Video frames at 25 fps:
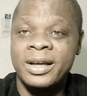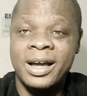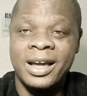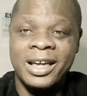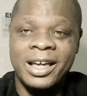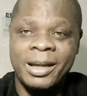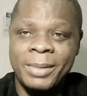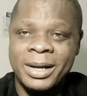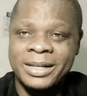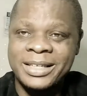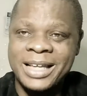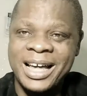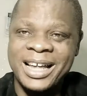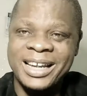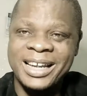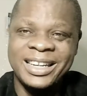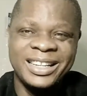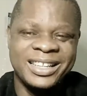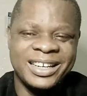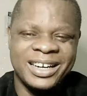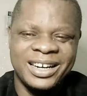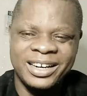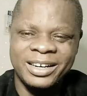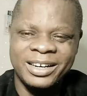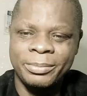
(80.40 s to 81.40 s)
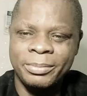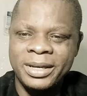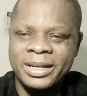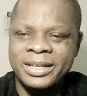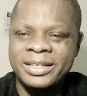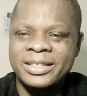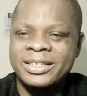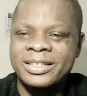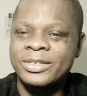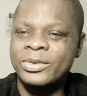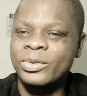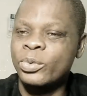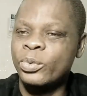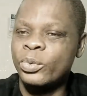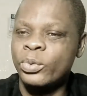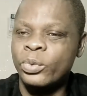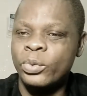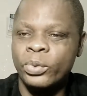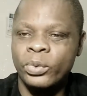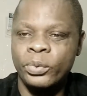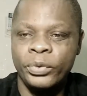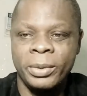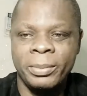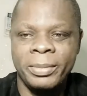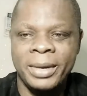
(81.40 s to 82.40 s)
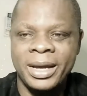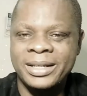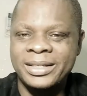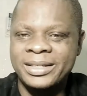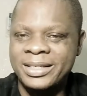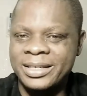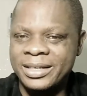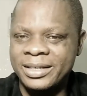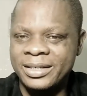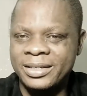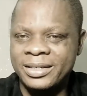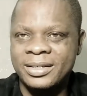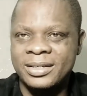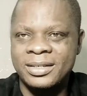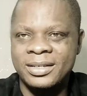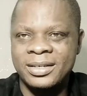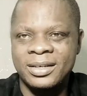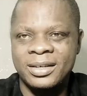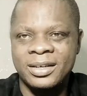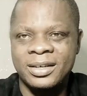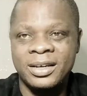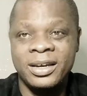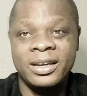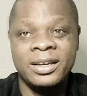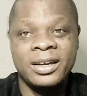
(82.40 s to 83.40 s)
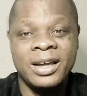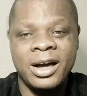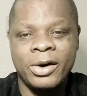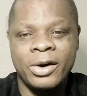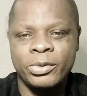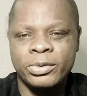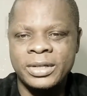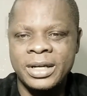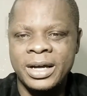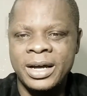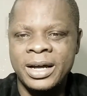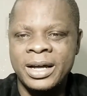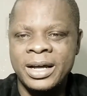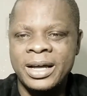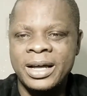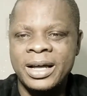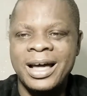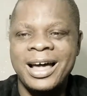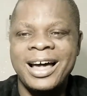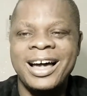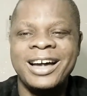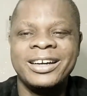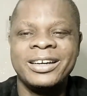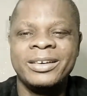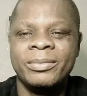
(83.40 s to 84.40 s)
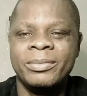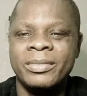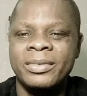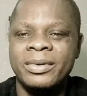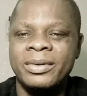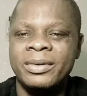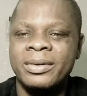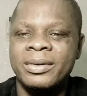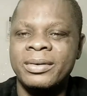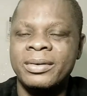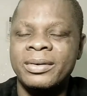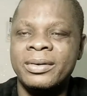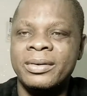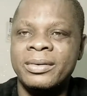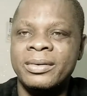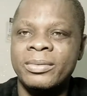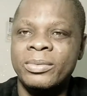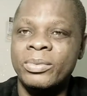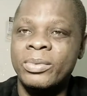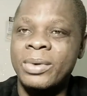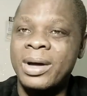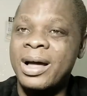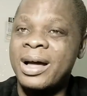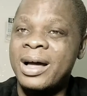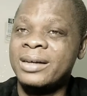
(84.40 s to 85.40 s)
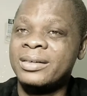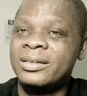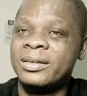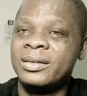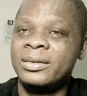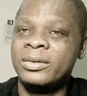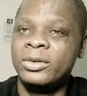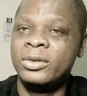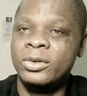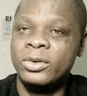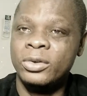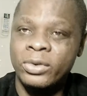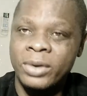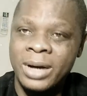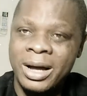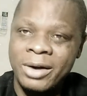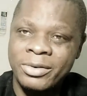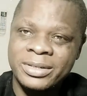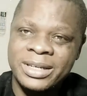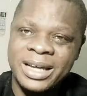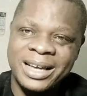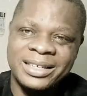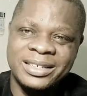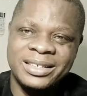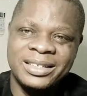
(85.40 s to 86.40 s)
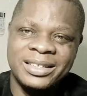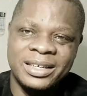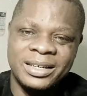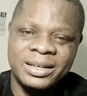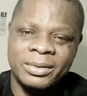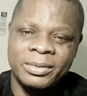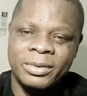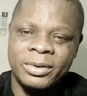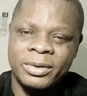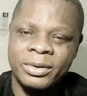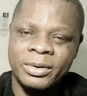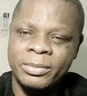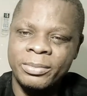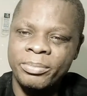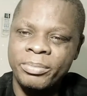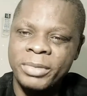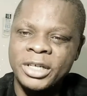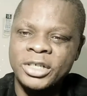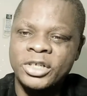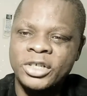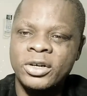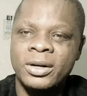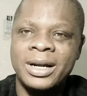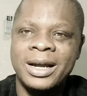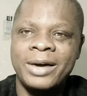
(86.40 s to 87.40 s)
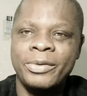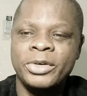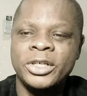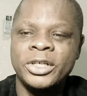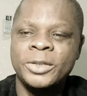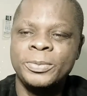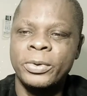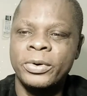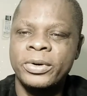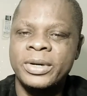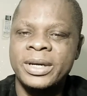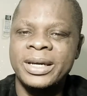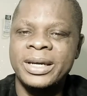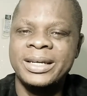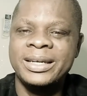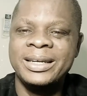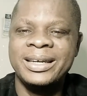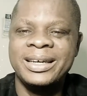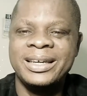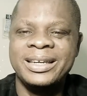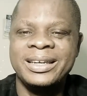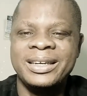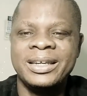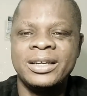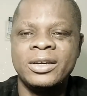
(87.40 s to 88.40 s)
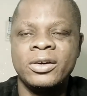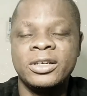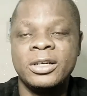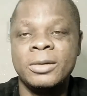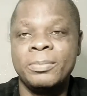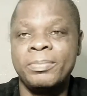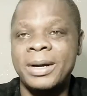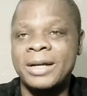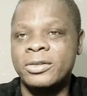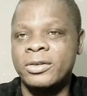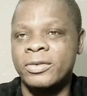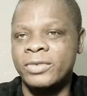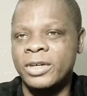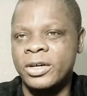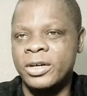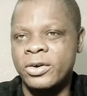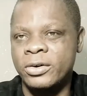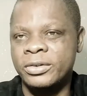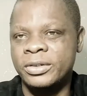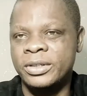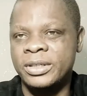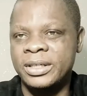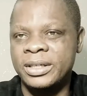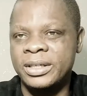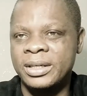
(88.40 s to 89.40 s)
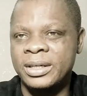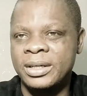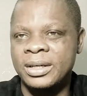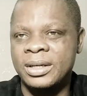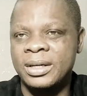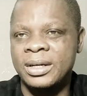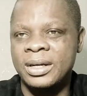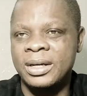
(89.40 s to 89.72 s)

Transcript: kayamata literally means women things in Hausa and and you know Hausa is the major language spoken in the northern part of the country